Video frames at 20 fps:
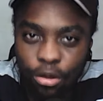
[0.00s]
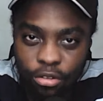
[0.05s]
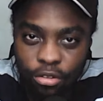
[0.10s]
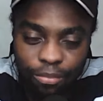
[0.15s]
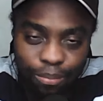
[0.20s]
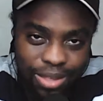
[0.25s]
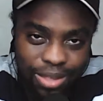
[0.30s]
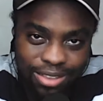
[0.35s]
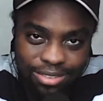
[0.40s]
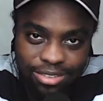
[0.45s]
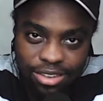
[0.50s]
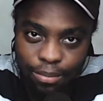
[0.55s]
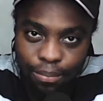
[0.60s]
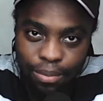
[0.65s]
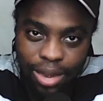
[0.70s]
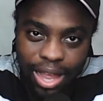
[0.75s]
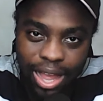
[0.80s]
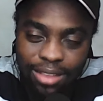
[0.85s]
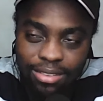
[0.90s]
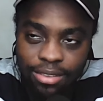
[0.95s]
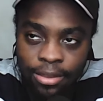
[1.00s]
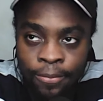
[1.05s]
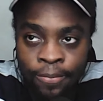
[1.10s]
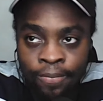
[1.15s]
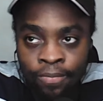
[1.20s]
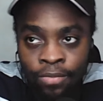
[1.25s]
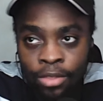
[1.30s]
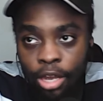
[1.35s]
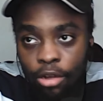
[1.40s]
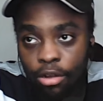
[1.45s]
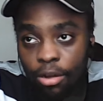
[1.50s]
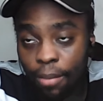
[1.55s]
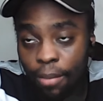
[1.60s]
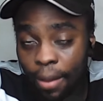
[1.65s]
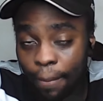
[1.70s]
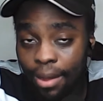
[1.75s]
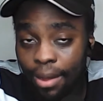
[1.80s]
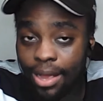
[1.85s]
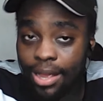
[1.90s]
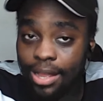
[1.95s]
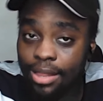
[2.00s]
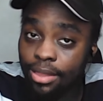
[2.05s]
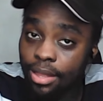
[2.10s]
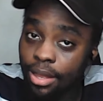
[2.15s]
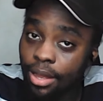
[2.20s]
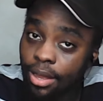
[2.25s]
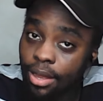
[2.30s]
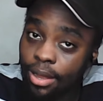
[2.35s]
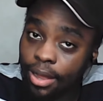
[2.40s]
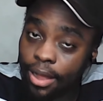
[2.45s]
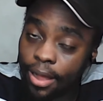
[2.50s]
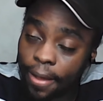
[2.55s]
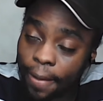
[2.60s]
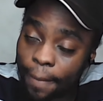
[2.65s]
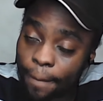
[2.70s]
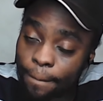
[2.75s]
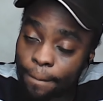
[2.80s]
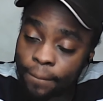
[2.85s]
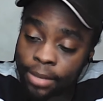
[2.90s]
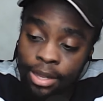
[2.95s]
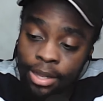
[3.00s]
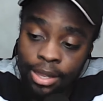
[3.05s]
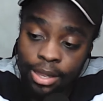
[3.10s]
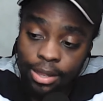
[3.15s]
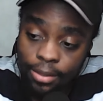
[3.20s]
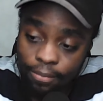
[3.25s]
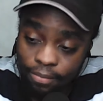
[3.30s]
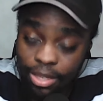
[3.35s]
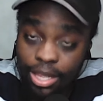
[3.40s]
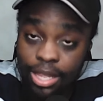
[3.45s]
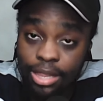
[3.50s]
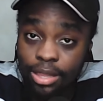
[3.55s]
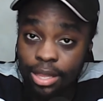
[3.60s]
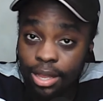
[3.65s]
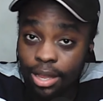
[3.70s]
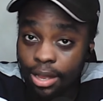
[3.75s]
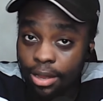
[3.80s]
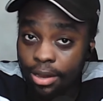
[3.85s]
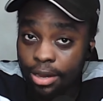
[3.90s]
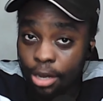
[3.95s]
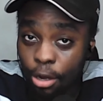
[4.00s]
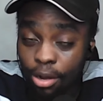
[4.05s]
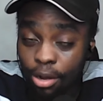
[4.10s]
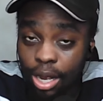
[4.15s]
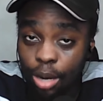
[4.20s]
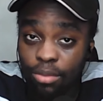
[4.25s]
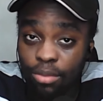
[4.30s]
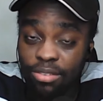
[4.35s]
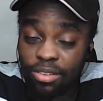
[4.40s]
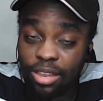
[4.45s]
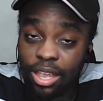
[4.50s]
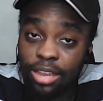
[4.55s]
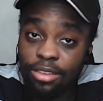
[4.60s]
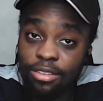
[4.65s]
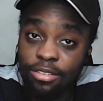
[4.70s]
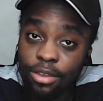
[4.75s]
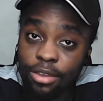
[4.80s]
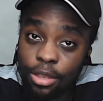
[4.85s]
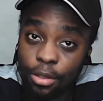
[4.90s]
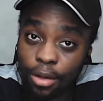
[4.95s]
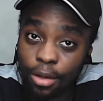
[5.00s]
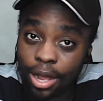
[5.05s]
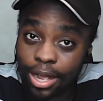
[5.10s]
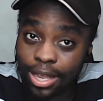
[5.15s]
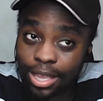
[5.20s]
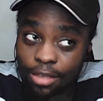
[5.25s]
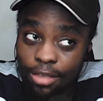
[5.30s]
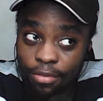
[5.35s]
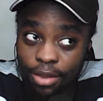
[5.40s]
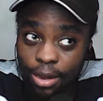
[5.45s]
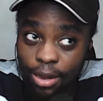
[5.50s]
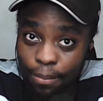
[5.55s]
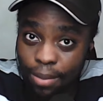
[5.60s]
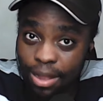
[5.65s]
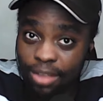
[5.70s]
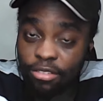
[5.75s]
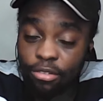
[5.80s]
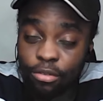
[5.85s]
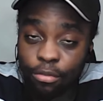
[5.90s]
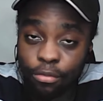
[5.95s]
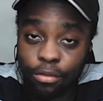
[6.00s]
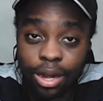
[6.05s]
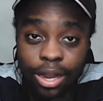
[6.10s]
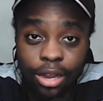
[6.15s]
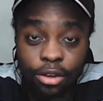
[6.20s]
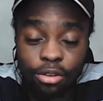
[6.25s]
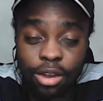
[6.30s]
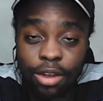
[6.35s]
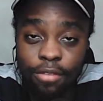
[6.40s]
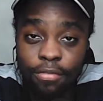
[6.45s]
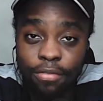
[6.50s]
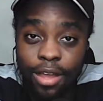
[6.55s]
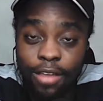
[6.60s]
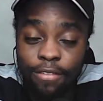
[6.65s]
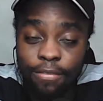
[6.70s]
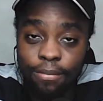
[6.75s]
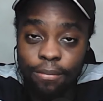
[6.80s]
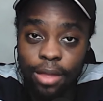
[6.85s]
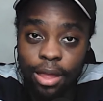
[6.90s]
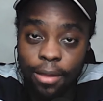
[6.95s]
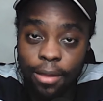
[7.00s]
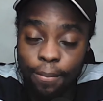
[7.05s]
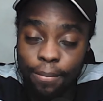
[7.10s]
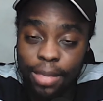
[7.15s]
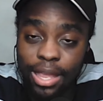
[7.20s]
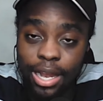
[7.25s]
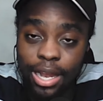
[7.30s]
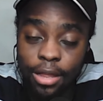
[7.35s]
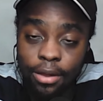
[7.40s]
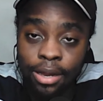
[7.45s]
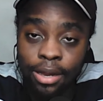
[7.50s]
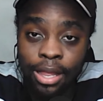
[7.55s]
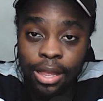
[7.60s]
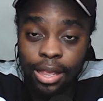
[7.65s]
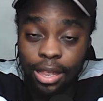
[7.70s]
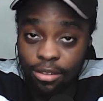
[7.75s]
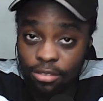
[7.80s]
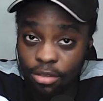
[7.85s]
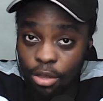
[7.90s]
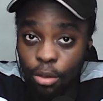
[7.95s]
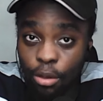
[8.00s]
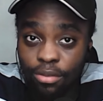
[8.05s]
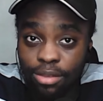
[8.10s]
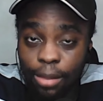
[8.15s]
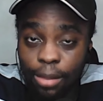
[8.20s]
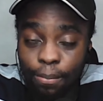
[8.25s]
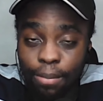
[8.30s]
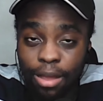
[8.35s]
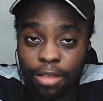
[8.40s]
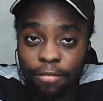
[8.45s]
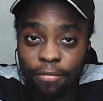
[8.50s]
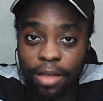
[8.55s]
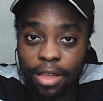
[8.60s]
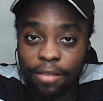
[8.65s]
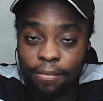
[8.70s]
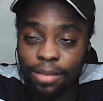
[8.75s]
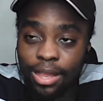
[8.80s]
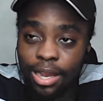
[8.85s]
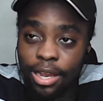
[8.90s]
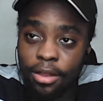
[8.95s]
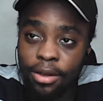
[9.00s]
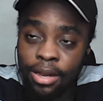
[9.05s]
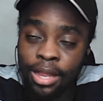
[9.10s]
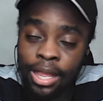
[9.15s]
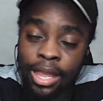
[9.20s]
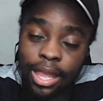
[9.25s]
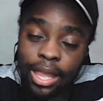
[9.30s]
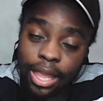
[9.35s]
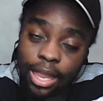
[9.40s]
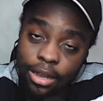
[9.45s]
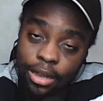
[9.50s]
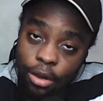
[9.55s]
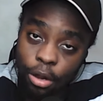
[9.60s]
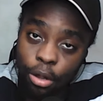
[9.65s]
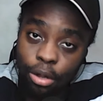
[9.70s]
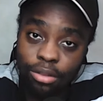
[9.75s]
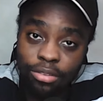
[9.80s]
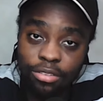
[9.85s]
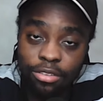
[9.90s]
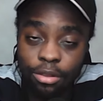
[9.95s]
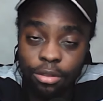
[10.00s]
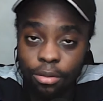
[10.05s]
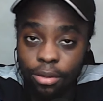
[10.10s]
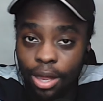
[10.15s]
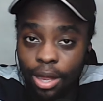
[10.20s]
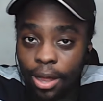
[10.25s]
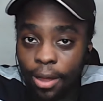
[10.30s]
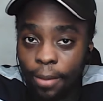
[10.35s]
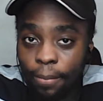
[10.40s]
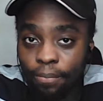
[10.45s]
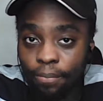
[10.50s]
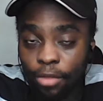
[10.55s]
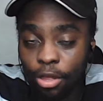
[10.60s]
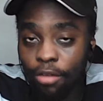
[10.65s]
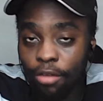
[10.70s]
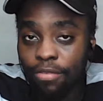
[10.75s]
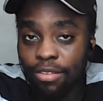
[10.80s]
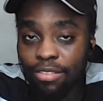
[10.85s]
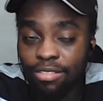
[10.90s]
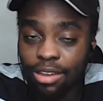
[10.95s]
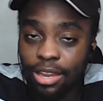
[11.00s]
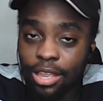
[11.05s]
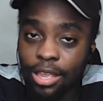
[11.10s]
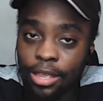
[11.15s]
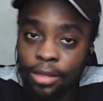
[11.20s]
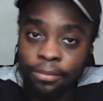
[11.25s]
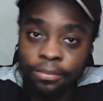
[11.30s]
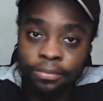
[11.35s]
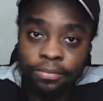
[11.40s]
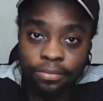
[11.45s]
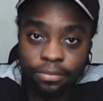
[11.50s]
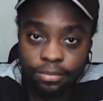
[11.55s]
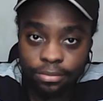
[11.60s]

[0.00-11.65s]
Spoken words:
lot of PSG players, remember in the knockout stage, you are given a budget of 105 million. It goes up by 5 million, and also obviously